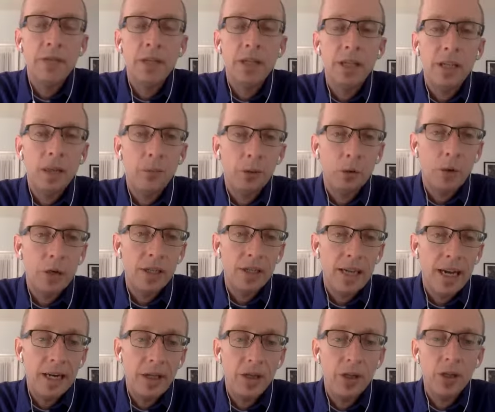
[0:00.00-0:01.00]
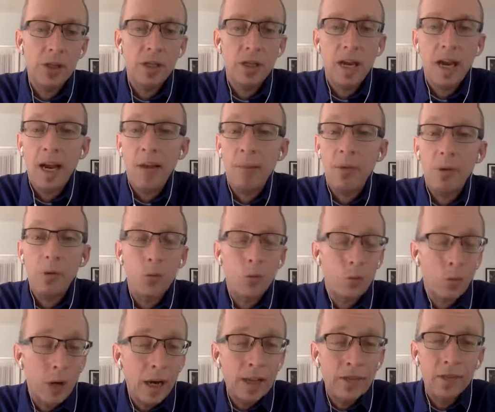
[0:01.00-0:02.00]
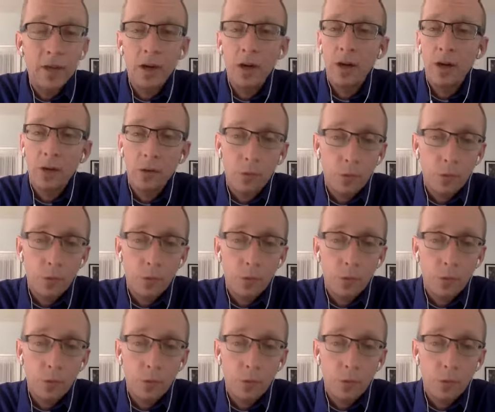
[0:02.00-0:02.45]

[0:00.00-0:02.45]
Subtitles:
e-commerce transactions happen right there,